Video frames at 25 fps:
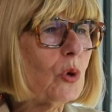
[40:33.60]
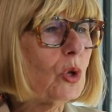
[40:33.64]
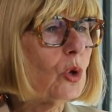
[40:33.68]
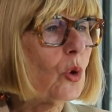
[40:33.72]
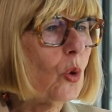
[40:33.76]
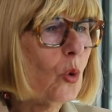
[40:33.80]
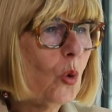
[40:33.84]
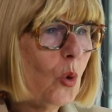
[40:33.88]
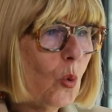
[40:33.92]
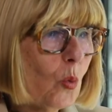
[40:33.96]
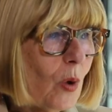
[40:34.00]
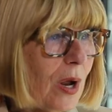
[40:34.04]
will
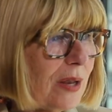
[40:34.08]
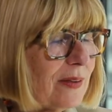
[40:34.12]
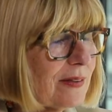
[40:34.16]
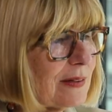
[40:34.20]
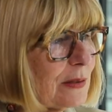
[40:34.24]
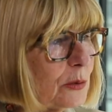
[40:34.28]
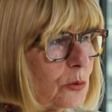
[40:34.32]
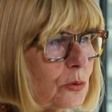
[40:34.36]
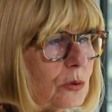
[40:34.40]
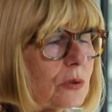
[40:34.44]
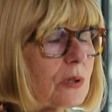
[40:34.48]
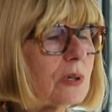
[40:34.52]

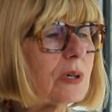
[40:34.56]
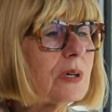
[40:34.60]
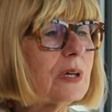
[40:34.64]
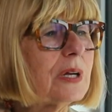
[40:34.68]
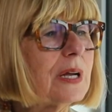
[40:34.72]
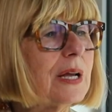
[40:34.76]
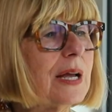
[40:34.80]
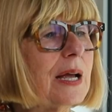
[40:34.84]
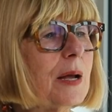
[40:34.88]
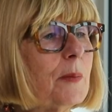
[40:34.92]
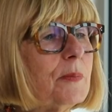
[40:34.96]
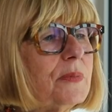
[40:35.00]
always look
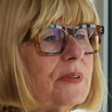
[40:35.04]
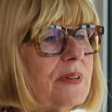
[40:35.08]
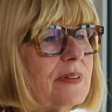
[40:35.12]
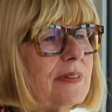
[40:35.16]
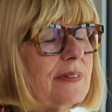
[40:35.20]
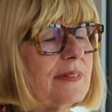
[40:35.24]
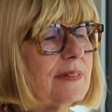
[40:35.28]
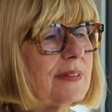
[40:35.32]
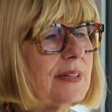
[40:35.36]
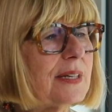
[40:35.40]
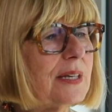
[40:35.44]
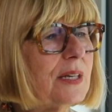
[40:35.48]
to
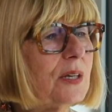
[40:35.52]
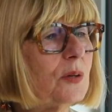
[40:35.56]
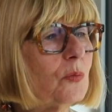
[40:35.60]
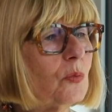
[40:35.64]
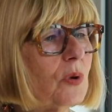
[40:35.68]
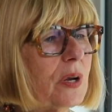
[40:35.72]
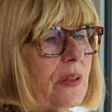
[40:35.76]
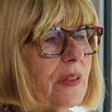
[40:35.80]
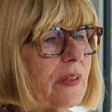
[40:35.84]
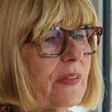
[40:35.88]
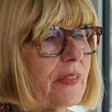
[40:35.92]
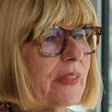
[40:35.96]
see
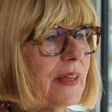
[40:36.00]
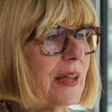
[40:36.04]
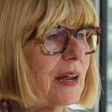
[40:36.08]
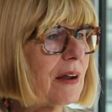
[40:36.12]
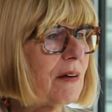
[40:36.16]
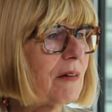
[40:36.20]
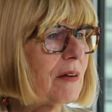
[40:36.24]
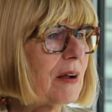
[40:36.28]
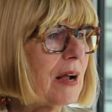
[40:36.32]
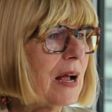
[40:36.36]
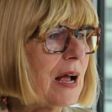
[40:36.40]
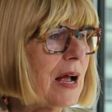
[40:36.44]
whether
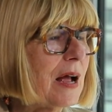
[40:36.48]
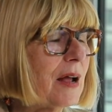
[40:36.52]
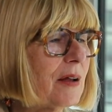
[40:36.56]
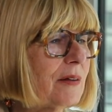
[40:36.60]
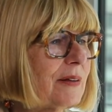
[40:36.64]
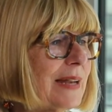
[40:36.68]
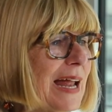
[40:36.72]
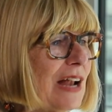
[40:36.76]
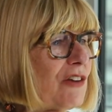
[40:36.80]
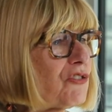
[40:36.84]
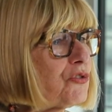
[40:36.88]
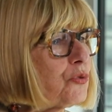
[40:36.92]
there are
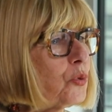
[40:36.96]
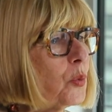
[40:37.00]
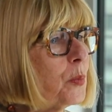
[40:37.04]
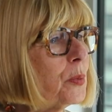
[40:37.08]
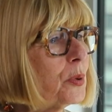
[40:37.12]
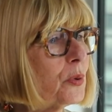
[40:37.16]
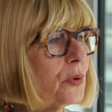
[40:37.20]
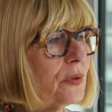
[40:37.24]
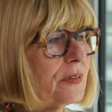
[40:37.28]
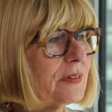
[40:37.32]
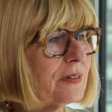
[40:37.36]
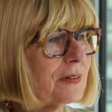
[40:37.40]
natural
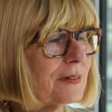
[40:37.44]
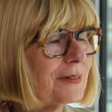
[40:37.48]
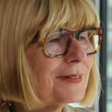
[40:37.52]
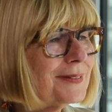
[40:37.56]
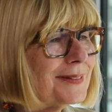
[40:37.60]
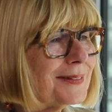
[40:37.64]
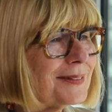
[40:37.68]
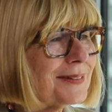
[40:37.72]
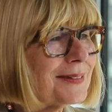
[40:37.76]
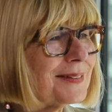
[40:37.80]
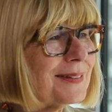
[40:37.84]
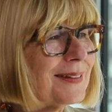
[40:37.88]

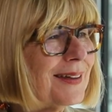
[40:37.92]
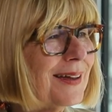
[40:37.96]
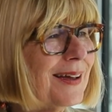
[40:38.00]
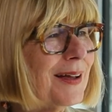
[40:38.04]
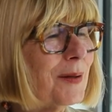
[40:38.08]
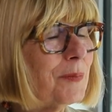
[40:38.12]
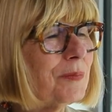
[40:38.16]
persons,